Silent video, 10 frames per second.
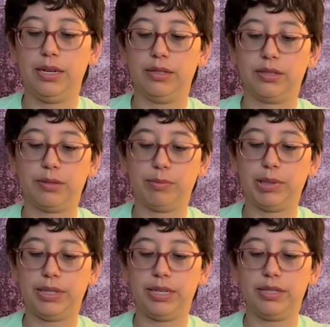
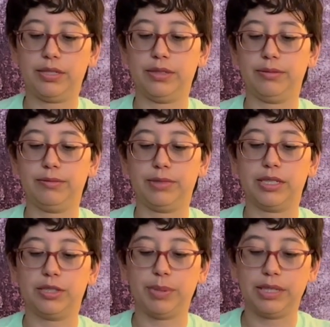someplace and we
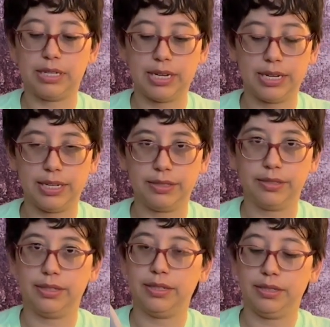gotta spend the night.
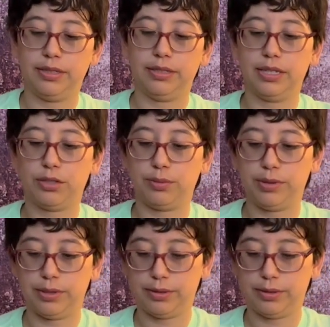That's why